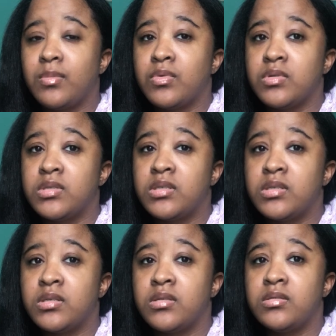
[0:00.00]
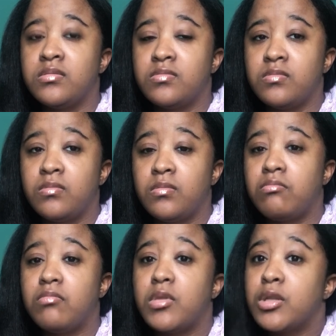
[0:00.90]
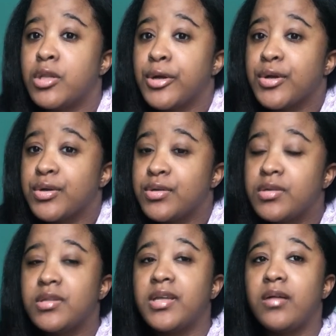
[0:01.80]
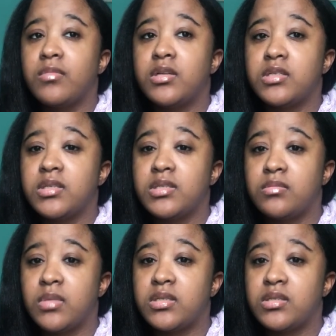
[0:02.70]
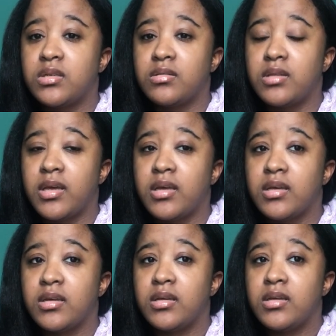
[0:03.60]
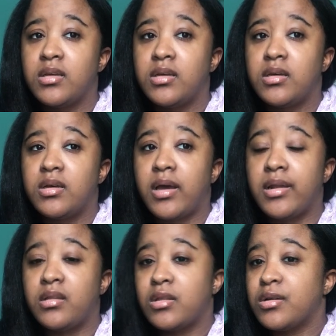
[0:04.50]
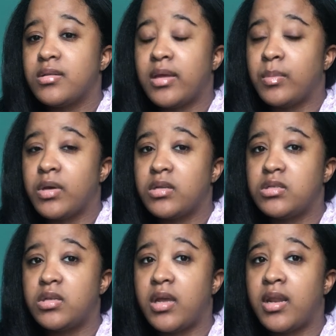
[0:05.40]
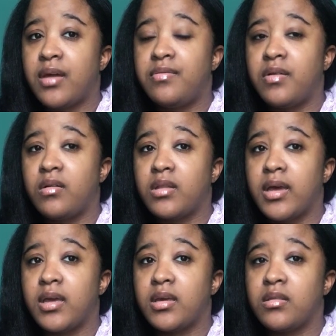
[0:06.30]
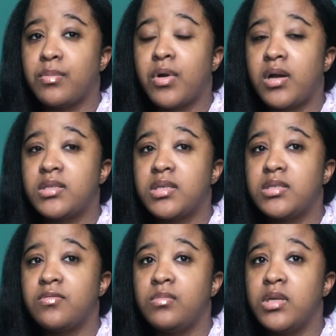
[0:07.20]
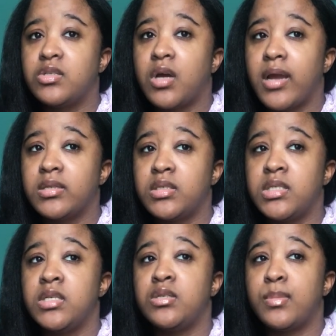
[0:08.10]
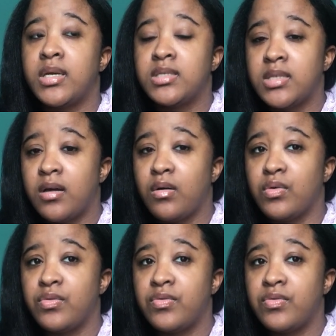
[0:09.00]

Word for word: able to learn that much this semester. Like, I didn't learn that much, and I felt like in the process of me trying to teach myself,